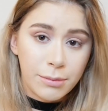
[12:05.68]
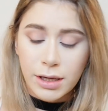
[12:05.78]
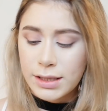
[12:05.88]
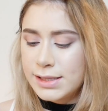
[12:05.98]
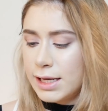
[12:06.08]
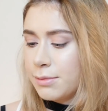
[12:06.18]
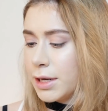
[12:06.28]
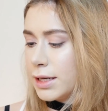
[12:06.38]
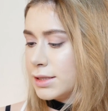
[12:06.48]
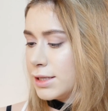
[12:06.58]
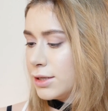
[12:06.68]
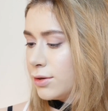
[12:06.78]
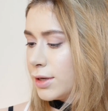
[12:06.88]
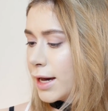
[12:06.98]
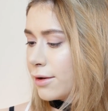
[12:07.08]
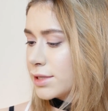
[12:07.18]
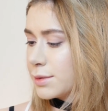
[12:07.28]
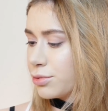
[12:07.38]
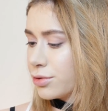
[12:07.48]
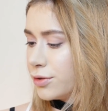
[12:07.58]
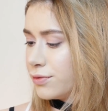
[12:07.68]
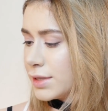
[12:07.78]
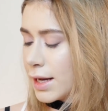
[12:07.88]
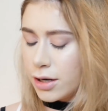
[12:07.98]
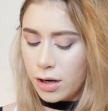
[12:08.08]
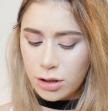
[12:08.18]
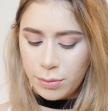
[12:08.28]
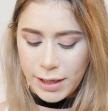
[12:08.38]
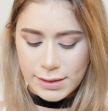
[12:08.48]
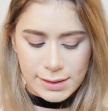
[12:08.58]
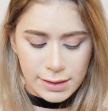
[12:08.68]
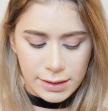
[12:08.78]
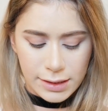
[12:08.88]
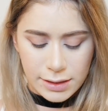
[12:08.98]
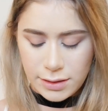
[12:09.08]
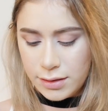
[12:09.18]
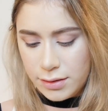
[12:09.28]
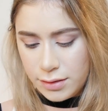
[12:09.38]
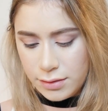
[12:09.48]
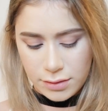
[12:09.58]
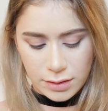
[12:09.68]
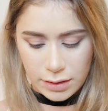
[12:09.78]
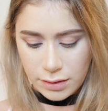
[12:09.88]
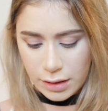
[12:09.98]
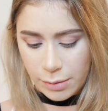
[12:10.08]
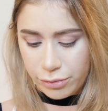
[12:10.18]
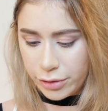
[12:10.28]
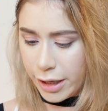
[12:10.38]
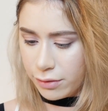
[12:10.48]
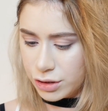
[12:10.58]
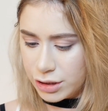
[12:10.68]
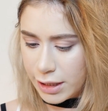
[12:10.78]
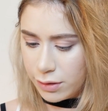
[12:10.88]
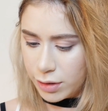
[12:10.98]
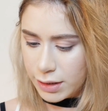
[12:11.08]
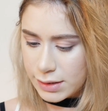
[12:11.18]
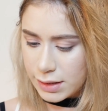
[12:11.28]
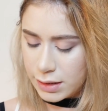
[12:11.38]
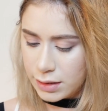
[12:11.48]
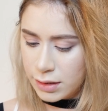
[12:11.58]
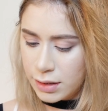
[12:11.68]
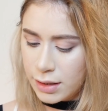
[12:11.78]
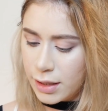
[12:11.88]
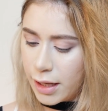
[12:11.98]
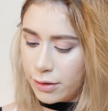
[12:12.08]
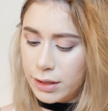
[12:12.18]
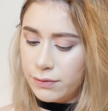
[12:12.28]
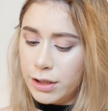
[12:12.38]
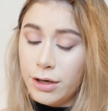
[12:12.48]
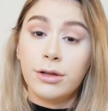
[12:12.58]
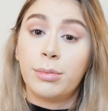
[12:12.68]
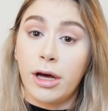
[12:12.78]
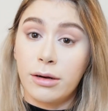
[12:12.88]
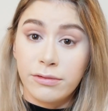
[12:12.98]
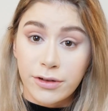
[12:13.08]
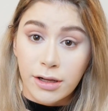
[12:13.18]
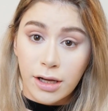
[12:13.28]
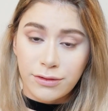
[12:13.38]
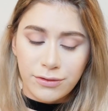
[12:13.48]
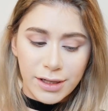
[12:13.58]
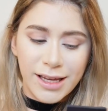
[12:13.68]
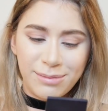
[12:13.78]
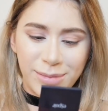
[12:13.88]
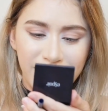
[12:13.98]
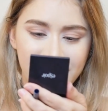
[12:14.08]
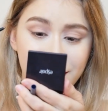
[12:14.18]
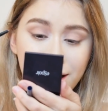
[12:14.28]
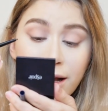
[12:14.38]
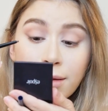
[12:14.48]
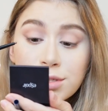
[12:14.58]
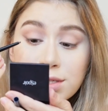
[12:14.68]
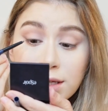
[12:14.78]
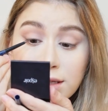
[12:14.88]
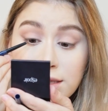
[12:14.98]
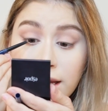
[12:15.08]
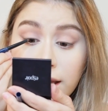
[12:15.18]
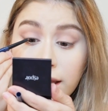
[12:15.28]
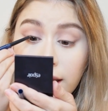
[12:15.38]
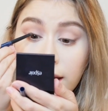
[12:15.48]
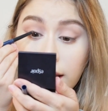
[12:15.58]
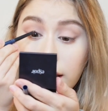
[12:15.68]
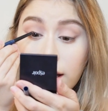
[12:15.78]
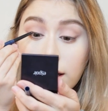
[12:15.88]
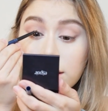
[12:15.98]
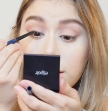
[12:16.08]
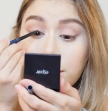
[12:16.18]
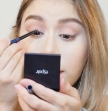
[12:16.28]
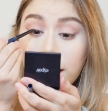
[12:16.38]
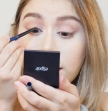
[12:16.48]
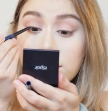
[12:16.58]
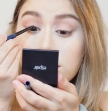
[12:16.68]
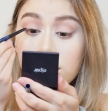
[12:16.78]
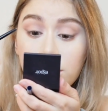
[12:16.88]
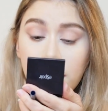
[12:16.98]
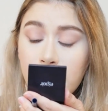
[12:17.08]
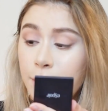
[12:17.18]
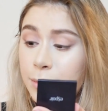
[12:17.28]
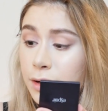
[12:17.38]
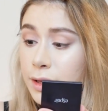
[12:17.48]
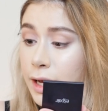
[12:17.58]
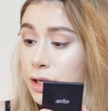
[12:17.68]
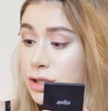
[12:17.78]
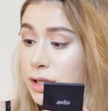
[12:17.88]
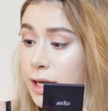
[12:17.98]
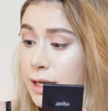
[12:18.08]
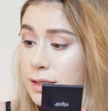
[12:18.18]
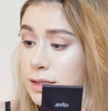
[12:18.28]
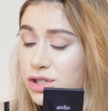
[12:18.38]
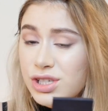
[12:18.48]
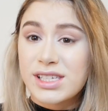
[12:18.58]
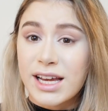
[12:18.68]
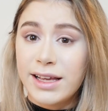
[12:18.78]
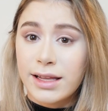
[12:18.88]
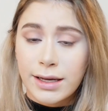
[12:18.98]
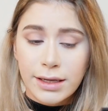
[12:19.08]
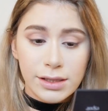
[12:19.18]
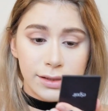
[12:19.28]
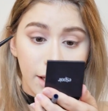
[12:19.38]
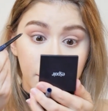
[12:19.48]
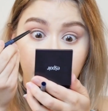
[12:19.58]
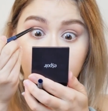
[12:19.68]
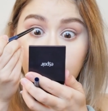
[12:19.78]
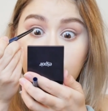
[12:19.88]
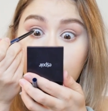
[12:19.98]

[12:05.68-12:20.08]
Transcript: I'm going to take my Etude House Proof 10 Auto Pencil in a brown shade. What is it? I don't even know. The bottom fell off of it, but I'm just going to take it and apply it to my upper lash line, just tight lining so that my